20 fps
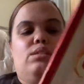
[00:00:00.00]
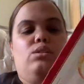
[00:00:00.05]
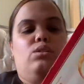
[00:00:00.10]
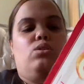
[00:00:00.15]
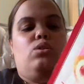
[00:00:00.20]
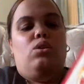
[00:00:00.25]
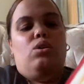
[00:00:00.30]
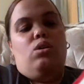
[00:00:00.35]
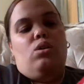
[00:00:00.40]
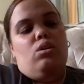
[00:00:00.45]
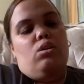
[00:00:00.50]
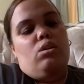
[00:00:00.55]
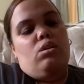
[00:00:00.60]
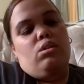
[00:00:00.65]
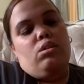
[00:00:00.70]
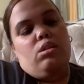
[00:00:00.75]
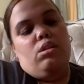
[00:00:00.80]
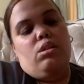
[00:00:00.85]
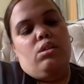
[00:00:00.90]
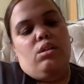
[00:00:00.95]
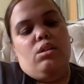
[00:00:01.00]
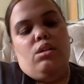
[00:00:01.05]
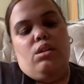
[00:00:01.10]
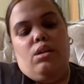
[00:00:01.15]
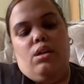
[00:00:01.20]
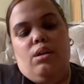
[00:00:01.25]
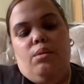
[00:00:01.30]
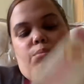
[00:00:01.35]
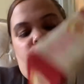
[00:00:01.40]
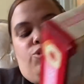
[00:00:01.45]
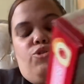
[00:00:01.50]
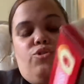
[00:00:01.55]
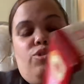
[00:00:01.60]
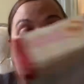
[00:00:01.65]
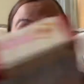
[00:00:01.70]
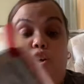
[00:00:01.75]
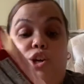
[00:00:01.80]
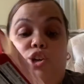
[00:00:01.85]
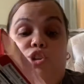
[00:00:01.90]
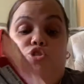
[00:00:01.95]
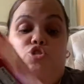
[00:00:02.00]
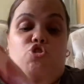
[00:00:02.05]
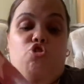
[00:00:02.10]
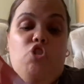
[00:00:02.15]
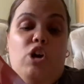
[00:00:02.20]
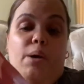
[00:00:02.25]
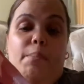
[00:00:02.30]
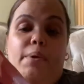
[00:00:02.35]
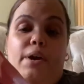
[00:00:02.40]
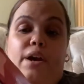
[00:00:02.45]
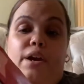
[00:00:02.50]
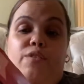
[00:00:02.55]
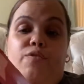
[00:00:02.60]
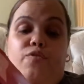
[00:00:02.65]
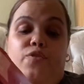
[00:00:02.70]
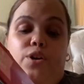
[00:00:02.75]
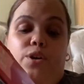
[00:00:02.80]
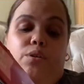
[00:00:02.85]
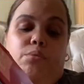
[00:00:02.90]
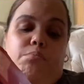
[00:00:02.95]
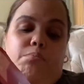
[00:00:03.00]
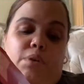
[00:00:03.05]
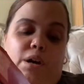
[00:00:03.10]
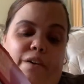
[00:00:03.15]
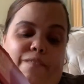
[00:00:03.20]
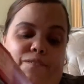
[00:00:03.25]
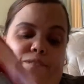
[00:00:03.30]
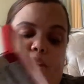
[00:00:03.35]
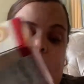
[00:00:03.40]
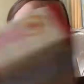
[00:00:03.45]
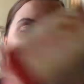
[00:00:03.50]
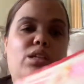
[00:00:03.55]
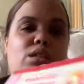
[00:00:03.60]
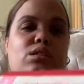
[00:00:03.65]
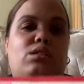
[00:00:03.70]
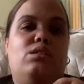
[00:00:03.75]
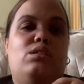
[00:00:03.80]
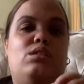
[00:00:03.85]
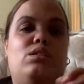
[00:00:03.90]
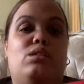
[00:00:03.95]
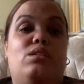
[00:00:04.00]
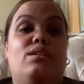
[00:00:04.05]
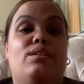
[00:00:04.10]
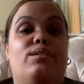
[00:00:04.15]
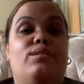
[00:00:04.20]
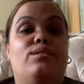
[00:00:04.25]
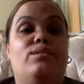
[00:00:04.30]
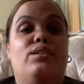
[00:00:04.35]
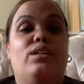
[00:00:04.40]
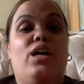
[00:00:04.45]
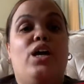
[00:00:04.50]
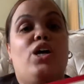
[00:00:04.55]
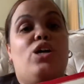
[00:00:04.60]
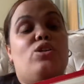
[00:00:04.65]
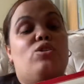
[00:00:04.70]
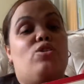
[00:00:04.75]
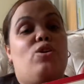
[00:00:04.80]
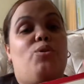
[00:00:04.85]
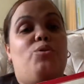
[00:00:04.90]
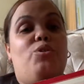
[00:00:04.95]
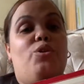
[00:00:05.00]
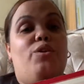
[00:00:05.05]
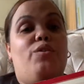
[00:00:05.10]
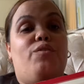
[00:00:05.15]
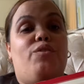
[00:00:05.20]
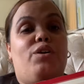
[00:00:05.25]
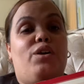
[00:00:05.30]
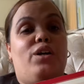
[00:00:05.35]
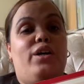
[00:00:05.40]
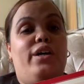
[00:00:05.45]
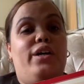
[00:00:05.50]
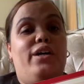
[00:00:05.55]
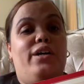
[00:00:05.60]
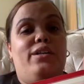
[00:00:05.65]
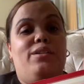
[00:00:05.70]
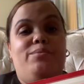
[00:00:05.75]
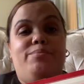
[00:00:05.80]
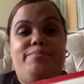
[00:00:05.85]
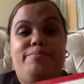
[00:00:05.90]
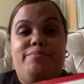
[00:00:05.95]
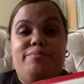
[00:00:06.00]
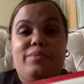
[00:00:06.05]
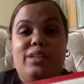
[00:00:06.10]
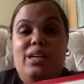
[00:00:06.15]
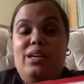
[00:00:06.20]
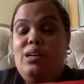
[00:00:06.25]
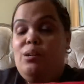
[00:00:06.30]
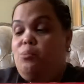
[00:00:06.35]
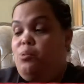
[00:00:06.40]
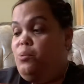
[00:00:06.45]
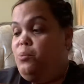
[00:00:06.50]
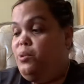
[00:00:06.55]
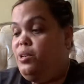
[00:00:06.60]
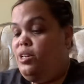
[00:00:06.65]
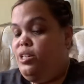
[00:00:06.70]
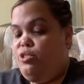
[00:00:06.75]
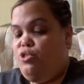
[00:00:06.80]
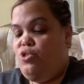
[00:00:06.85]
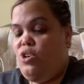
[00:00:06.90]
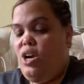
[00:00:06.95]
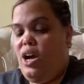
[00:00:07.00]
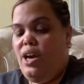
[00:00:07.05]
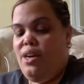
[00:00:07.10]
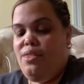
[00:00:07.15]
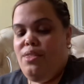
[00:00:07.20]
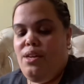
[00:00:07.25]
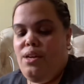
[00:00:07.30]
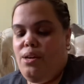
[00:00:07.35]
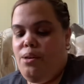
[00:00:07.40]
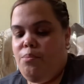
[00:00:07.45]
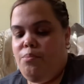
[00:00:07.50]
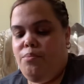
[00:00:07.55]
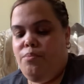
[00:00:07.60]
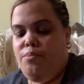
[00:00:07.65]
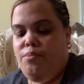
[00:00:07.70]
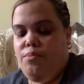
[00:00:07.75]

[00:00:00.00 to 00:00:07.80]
little strawberry filled muffins. Don't know if they're good, but we're gonna try them.